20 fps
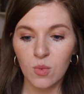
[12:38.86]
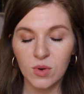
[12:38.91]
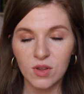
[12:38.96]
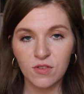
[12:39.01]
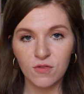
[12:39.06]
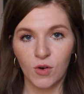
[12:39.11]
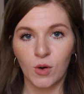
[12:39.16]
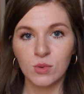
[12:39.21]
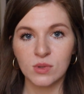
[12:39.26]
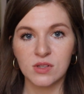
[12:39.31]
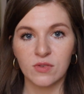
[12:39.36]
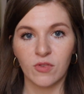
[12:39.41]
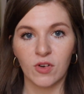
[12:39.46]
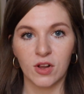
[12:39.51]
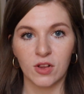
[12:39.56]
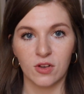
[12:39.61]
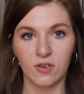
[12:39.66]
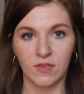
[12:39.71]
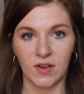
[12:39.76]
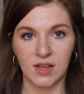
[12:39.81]
with phones in front
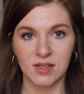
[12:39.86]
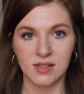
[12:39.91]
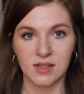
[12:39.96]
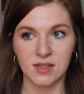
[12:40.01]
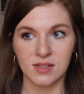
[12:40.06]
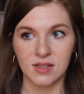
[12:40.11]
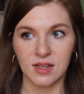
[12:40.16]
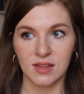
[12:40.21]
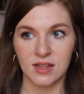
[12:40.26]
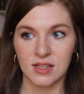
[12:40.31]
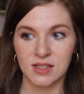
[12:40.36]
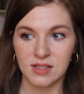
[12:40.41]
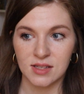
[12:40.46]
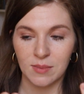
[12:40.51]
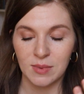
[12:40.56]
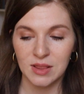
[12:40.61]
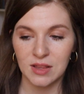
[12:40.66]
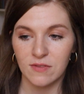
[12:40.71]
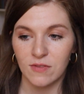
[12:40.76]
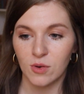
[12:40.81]
of their faces.
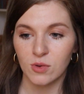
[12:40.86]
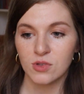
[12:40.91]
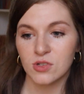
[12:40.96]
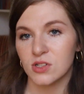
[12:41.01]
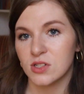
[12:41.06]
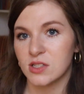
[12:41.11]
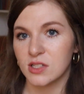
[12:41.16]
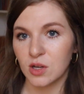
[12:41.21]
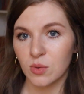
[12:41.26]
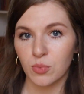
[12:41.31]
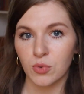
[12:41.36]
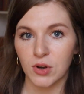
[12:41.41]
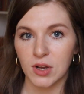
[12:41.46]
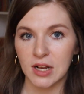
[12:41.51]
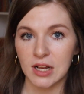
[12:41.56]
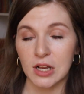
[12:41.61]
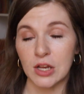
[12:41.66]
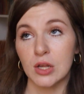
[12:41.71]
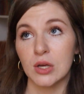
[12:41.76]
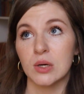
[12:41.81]
The phones are still
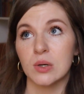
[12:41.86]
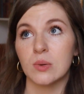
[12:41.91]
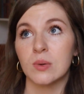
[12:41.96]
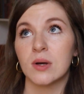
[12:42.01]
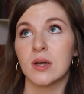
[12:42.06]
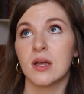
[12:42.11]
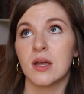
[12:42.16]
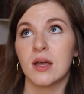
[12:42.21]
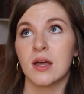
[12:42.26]
pretty new